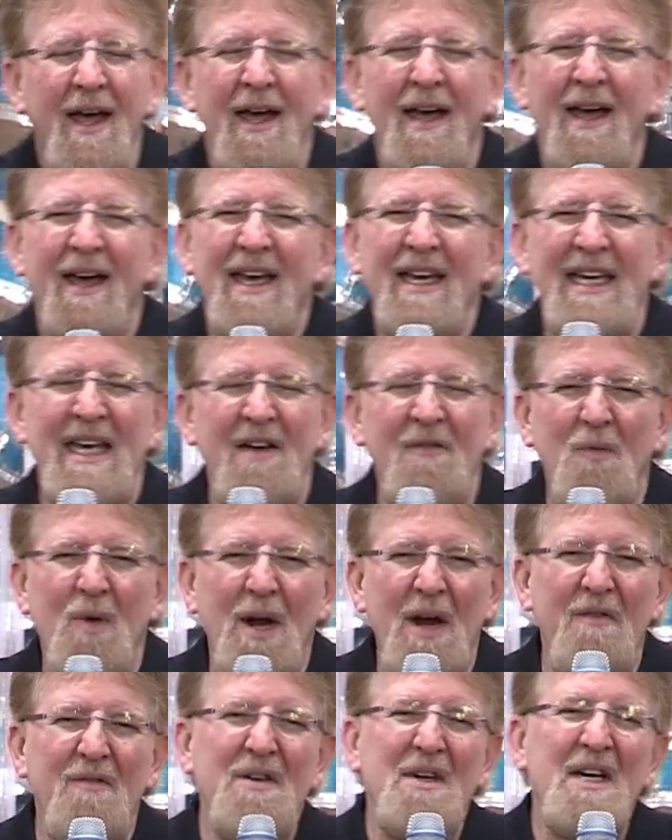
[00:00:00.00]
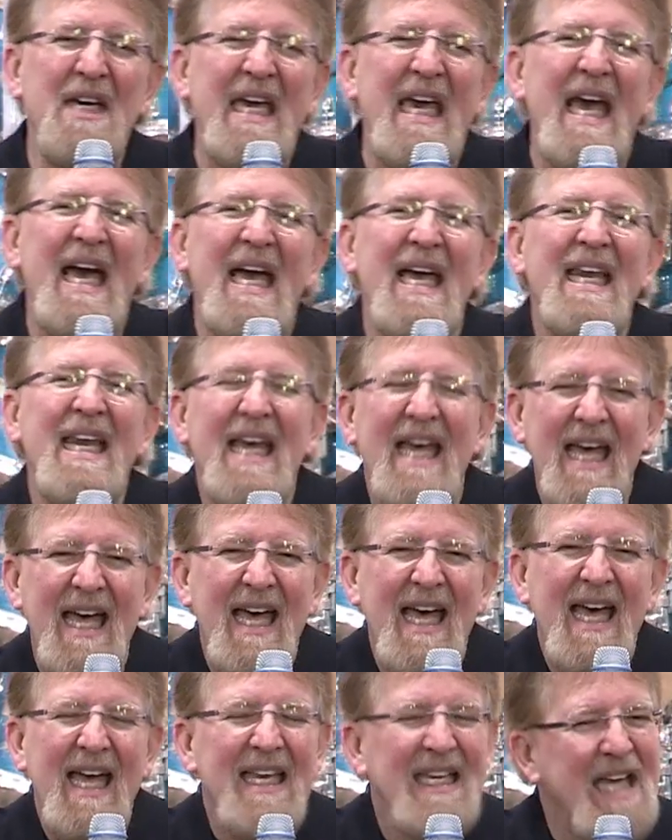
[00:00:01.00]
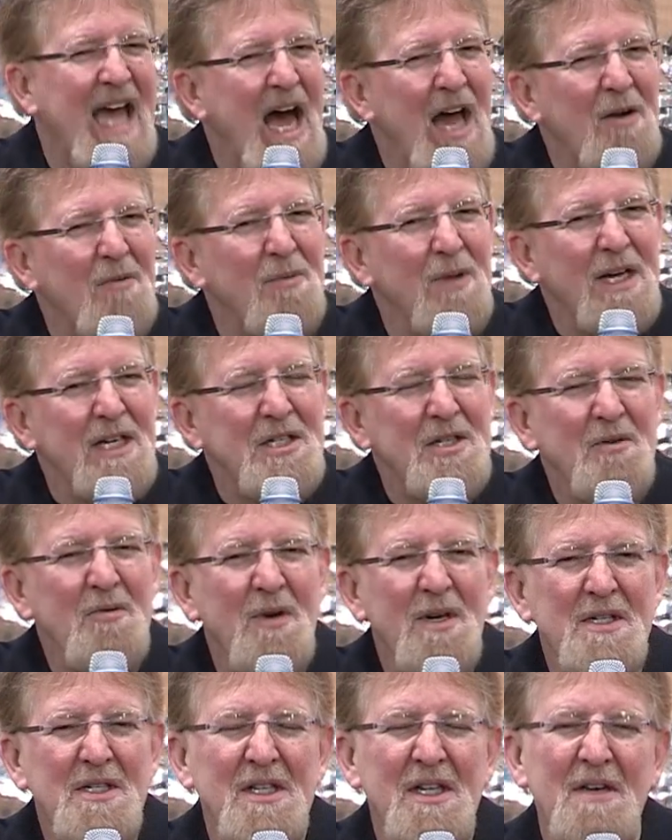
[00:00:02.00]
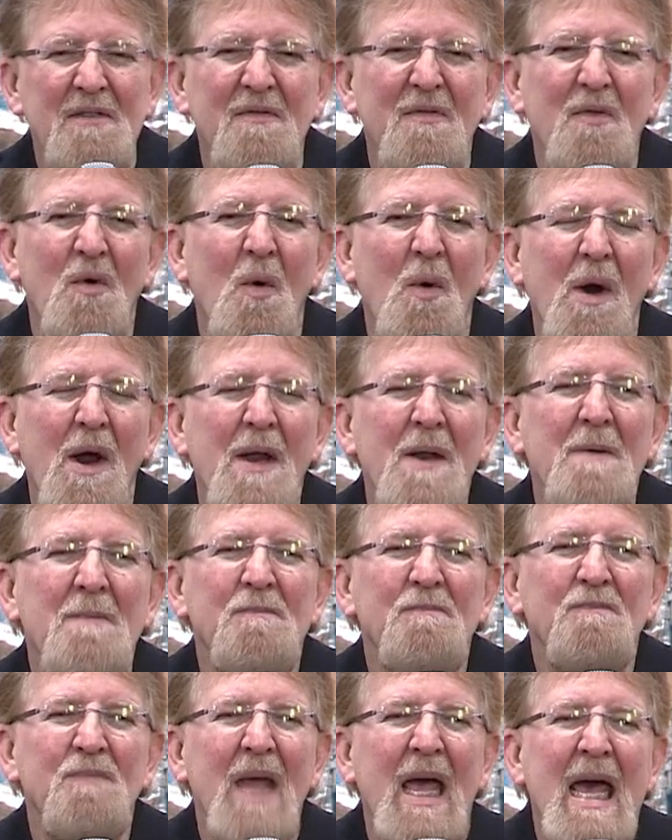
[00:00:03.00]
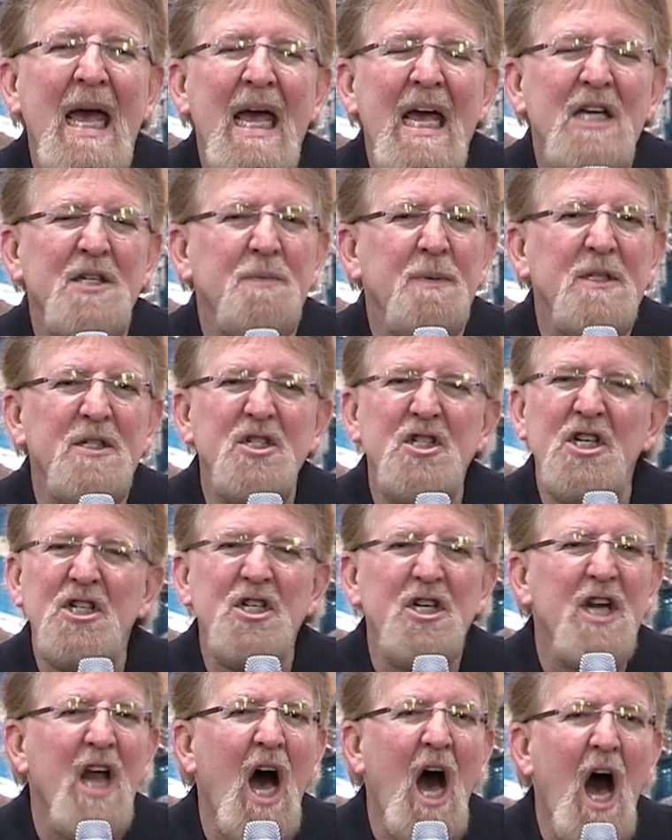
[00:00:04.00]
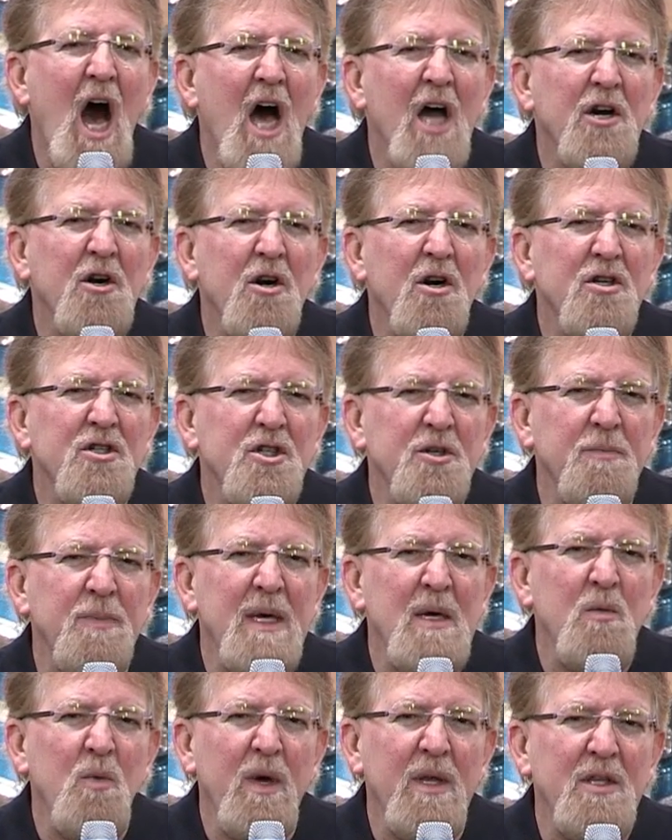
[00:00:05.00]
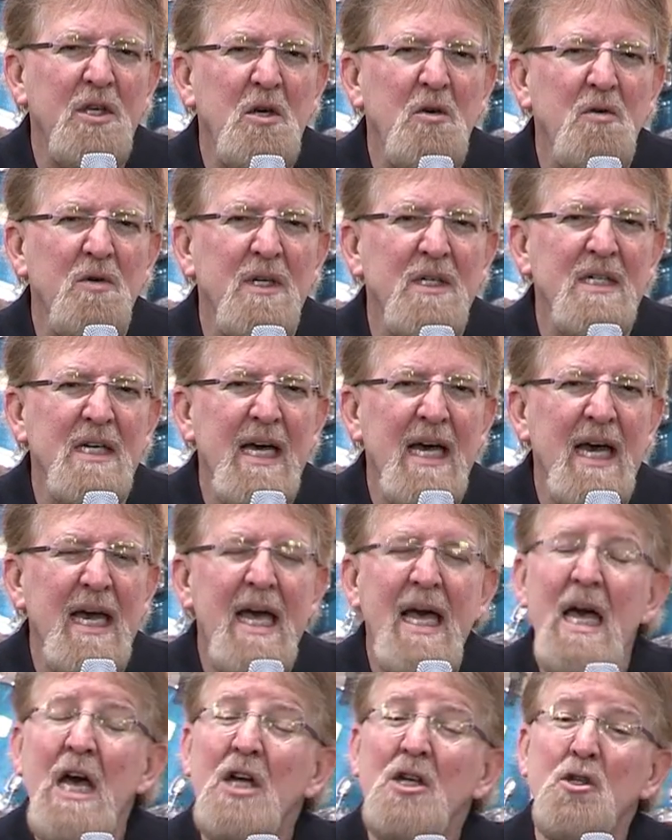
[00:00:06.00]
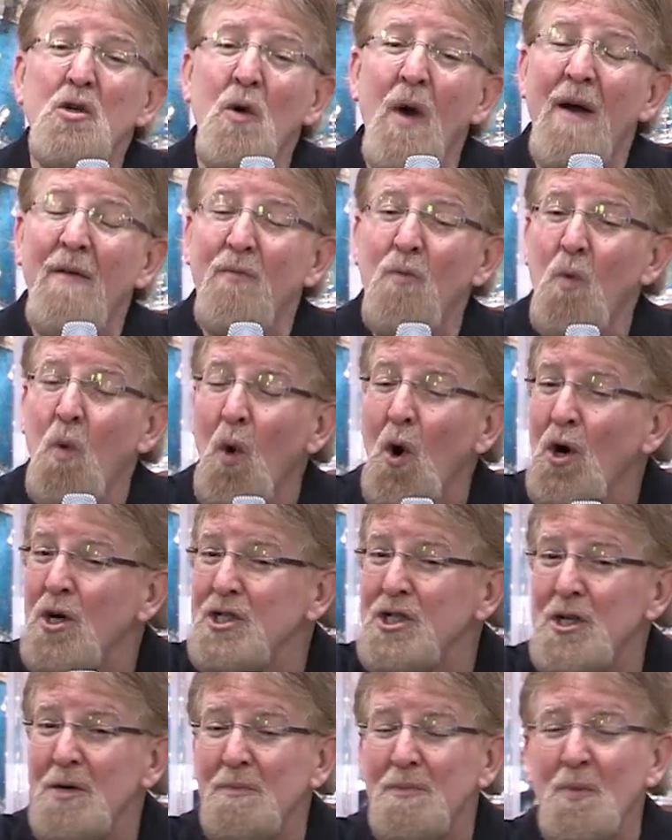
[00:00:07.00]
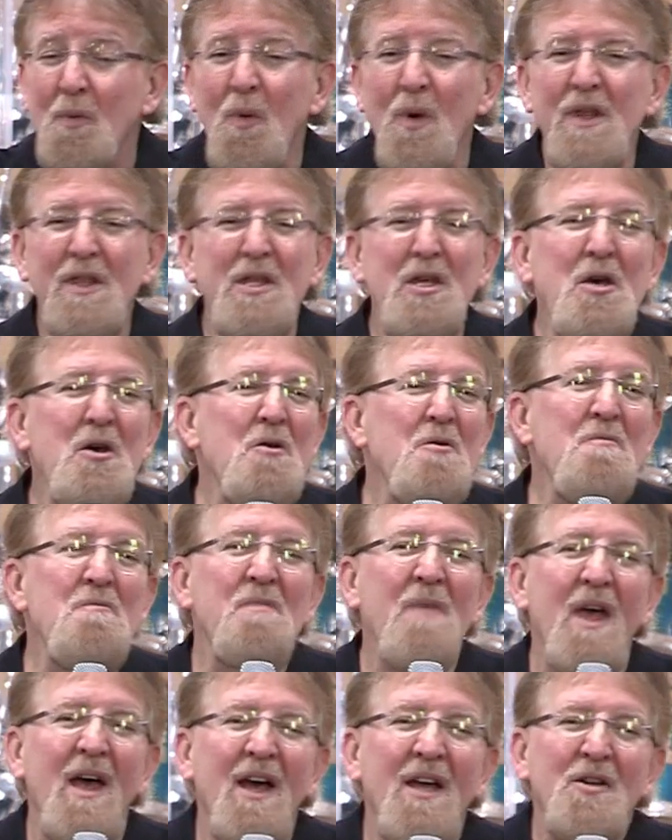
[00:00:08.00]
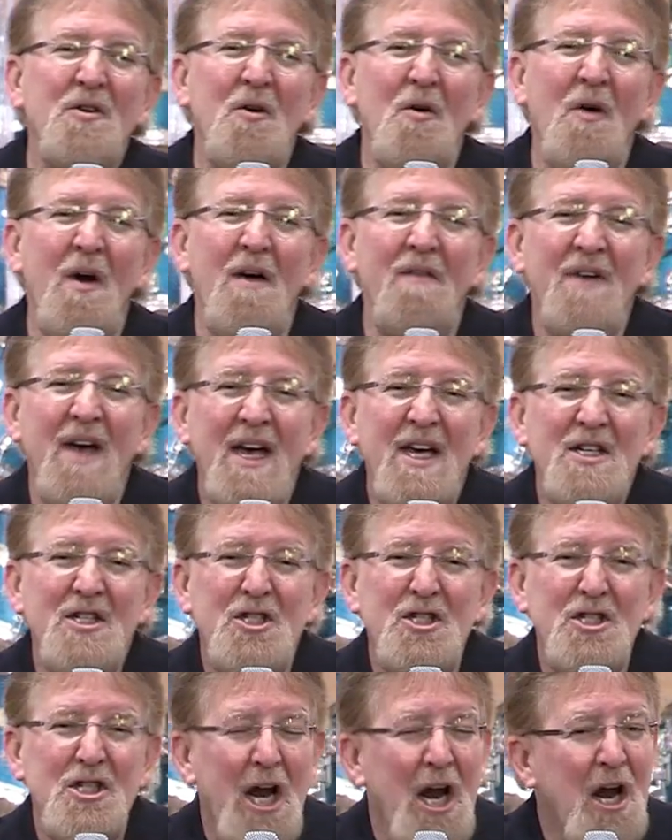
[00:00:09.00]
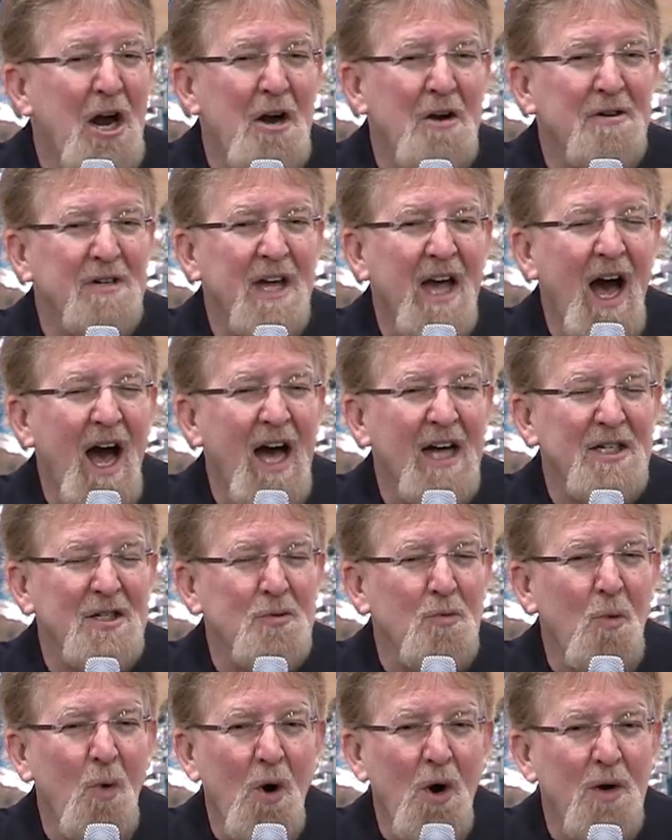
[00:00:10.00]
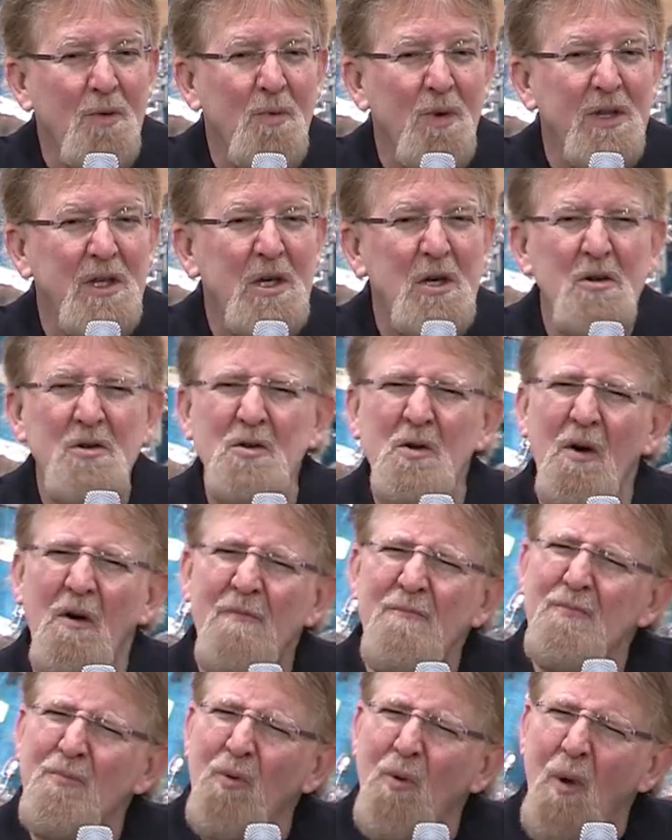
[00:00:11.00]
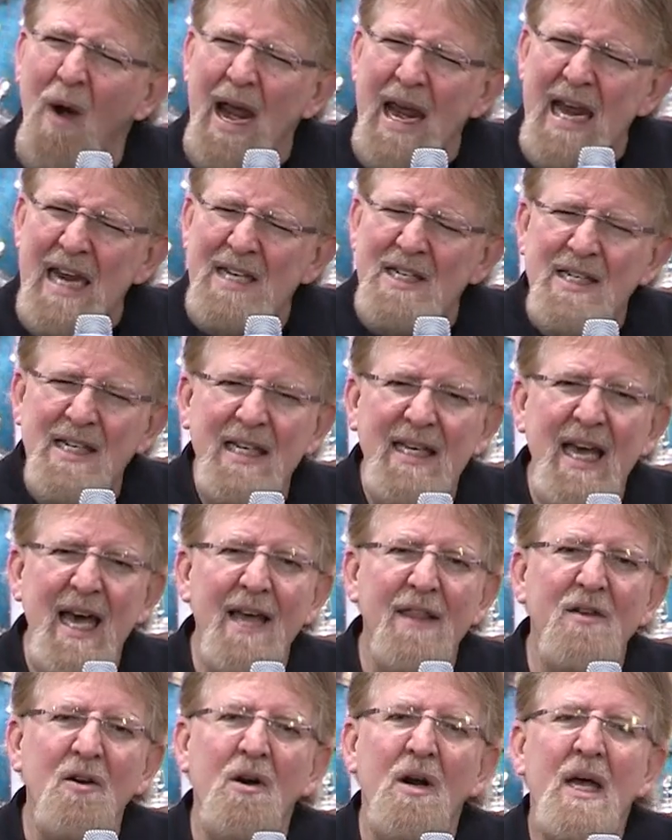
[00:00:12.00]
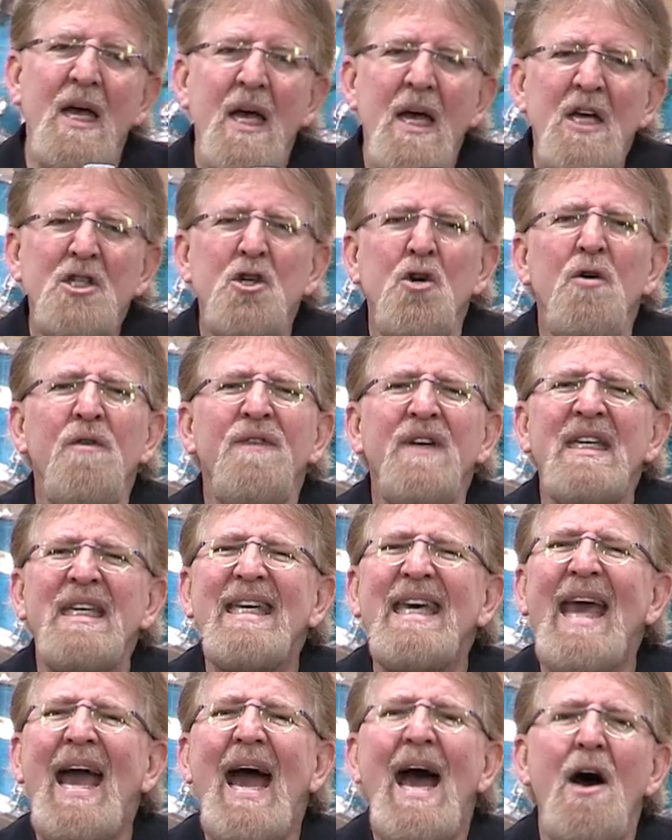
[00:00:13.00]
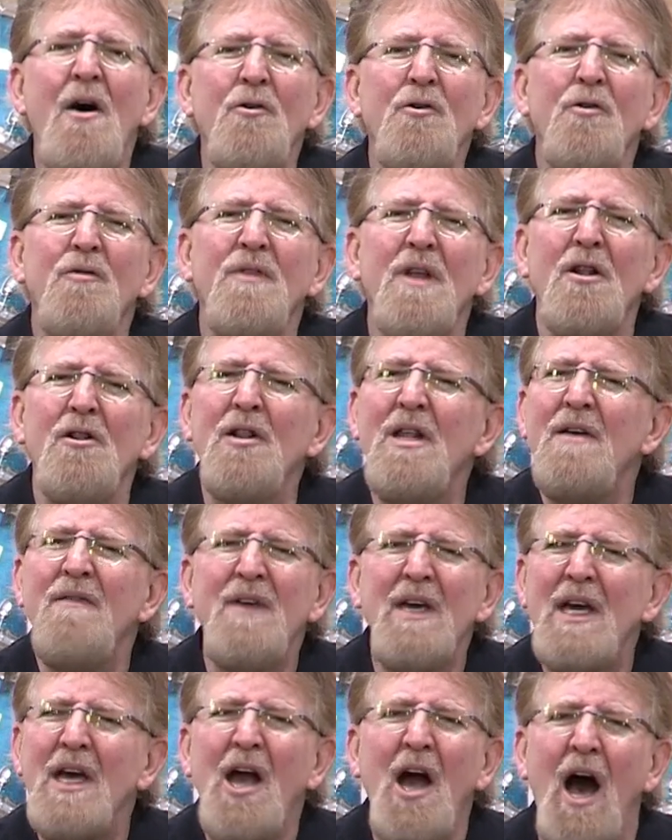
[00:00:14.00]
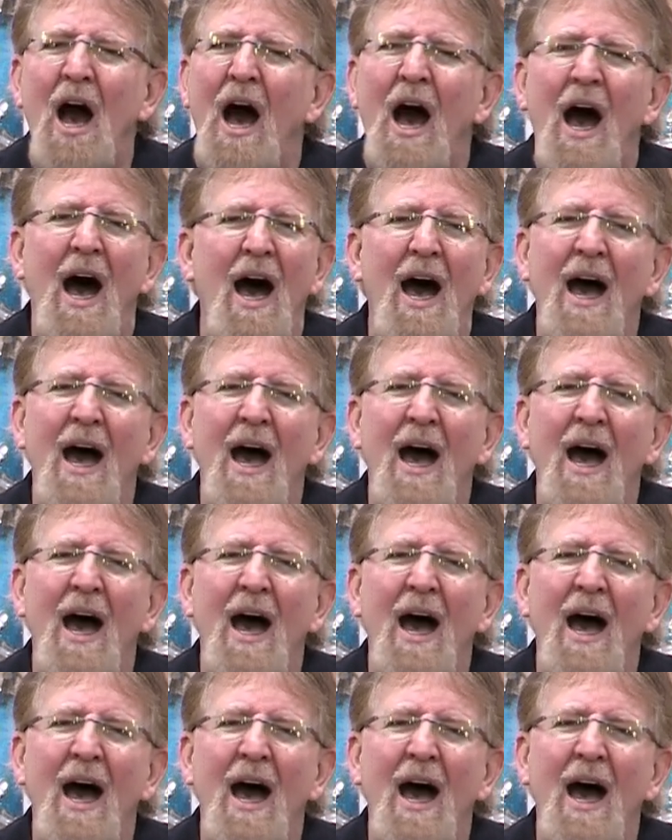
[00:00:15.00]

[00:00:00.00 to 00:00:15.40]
and give whatever you can, and God will bless you richly for it. It's been such an honor to be with you today, to have worshiped with you, to have shared God's word with you, to have prayed together, to have encountered the living God